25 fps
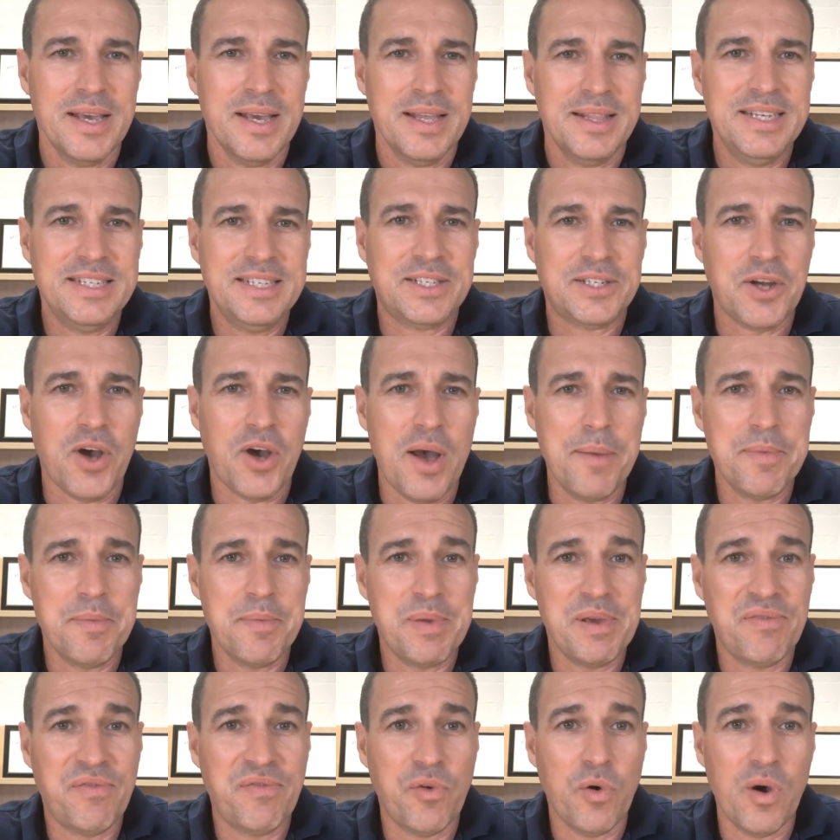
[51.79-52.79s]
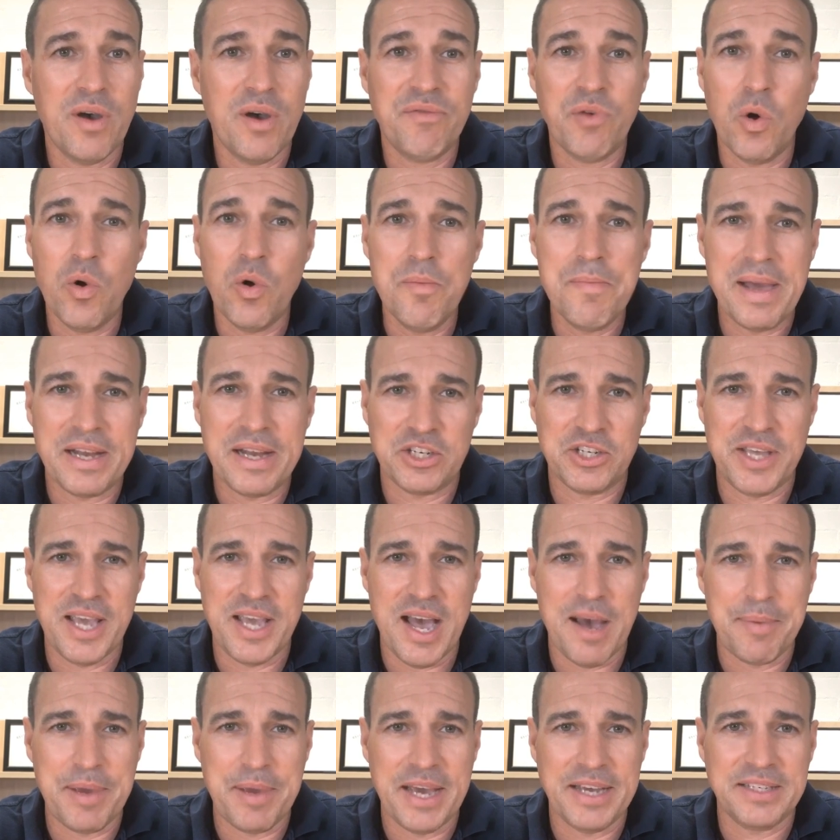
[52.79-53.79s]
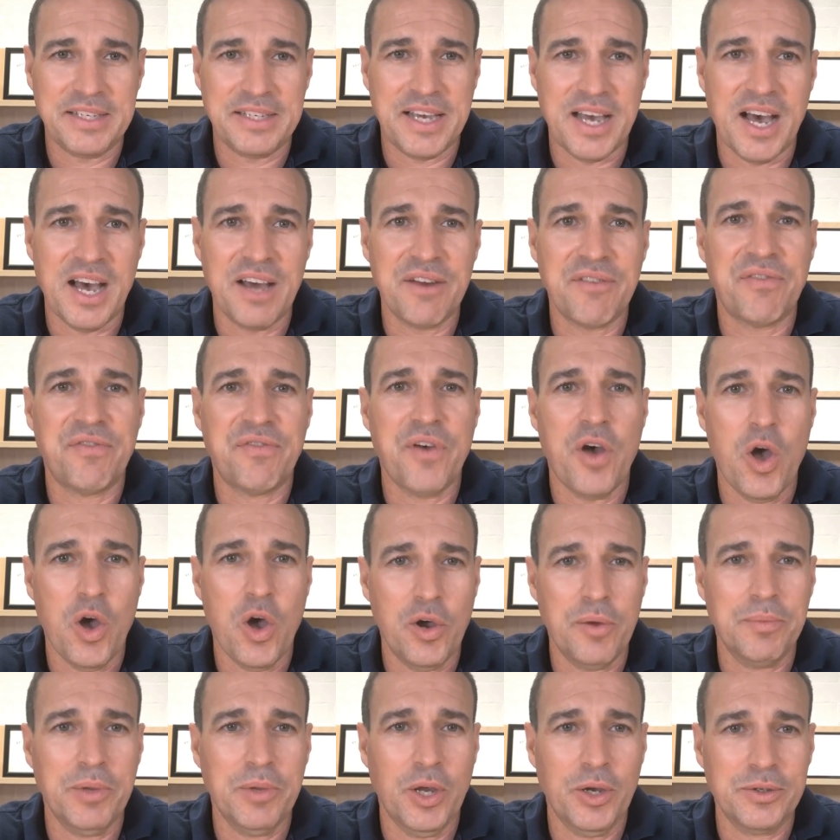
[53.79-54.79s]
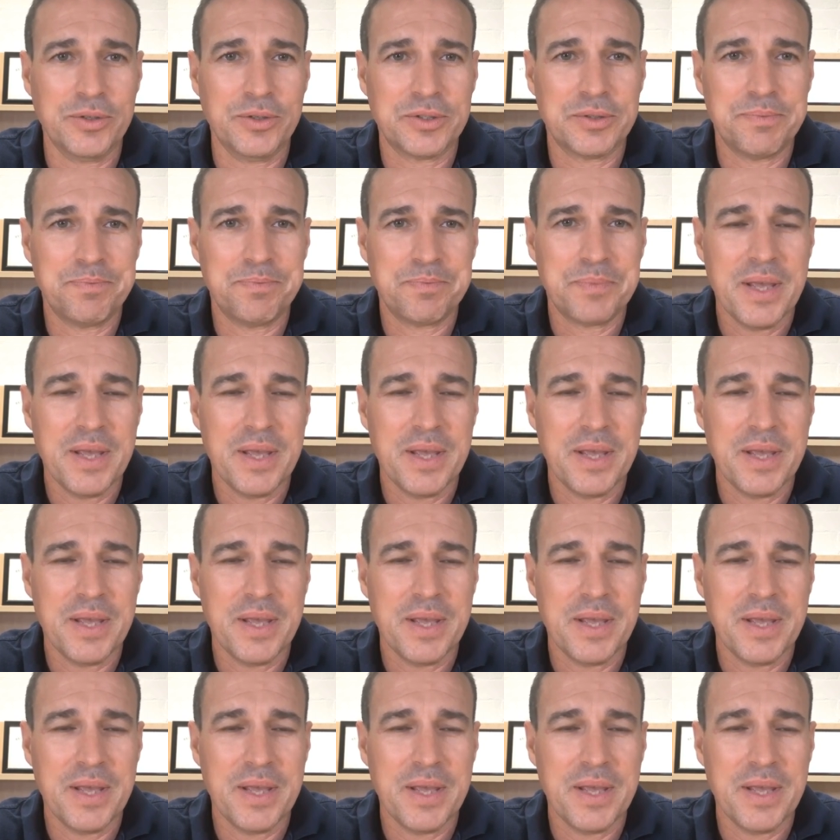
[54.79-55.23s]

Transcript: This time, the Big Four have all matched the RBA's cut for home loans.